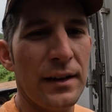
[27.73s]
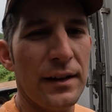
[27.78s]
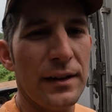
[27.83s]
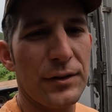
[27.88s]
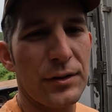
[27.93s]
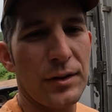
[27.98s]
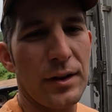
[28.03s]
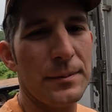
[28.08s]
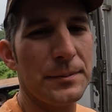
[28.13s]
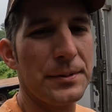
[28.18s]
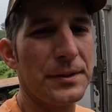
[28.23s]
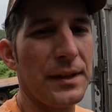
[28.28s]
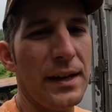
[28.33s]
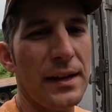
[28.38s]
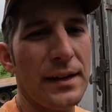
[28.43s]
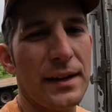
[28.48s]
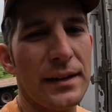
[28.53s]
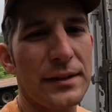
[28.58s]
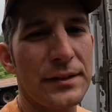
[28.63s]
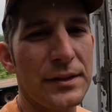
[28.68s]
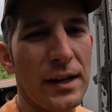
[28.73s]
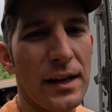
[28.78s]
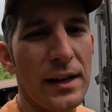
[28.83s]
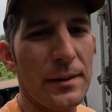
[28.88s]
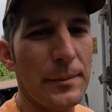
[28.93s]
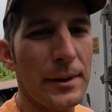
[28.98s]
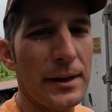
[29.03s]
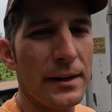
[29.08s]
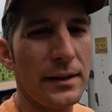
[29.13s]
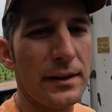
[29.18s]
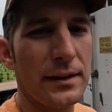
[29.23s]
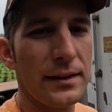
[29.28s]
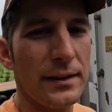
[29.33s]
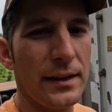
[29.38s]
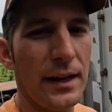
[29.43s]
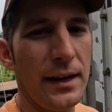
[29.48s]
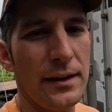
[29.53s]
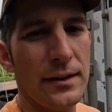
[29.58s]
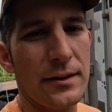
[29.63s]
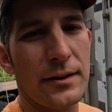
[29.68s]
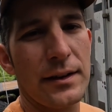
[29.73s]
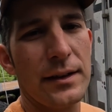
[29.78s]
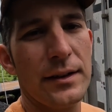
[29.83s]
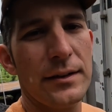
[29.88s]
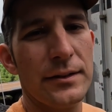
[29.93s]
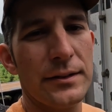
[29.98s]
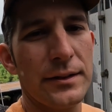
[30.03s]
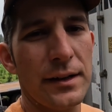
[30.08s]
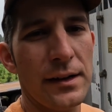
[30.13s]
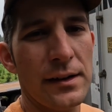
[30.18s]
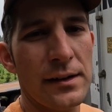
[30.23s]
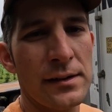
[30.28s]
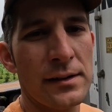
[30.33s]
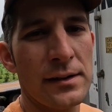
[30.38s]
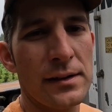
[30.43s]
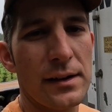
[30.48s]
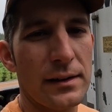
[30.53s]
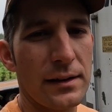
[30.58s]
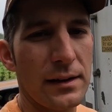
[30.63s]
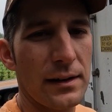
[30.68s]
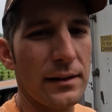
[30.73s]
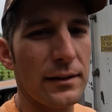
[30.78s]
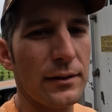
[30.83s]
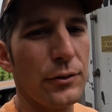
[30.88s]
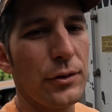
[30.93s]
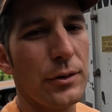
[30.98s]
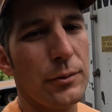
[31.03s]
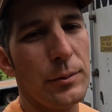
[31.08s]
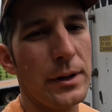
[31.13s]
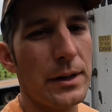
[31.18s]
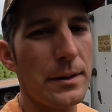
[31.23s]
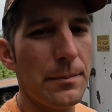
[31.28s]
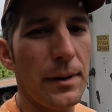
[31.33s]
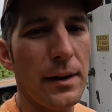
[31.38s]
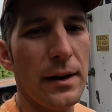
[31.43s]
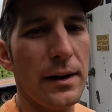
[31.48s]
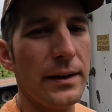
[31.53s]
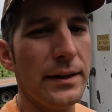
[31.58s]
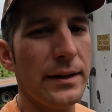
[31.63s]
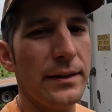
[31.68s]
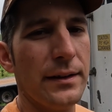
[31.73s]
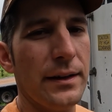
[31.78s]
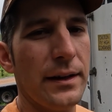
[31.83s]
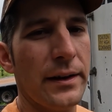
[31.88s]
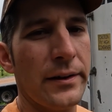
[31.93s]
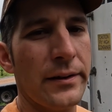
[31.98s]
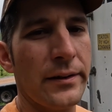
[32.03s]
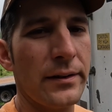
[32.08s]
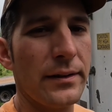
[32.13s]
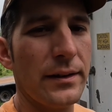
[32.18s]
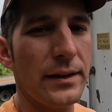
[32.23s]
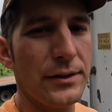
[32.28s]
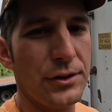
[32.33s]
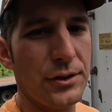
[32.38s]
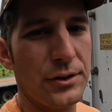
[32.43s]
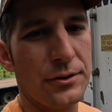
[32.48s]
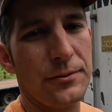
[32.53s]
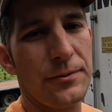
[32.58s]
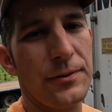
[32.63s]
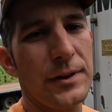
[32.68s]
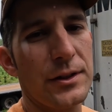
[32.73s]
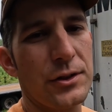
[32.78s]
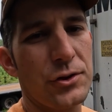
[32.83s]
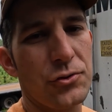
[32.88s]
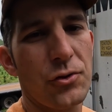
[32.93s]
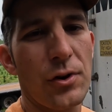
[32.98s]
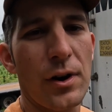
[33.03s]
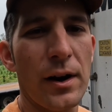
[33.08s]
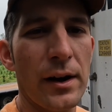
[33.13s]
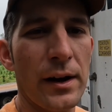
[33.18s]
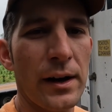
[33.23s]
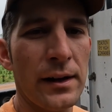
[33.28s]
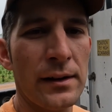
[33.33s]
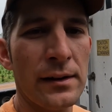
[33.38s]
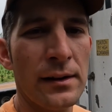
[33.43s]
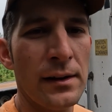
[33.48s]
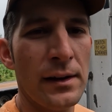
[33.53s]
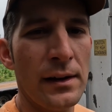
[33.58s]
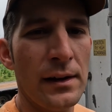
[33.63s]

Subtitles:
So I'm standing outside of my container kiln here. I got a load of white pine in there that just finished drying.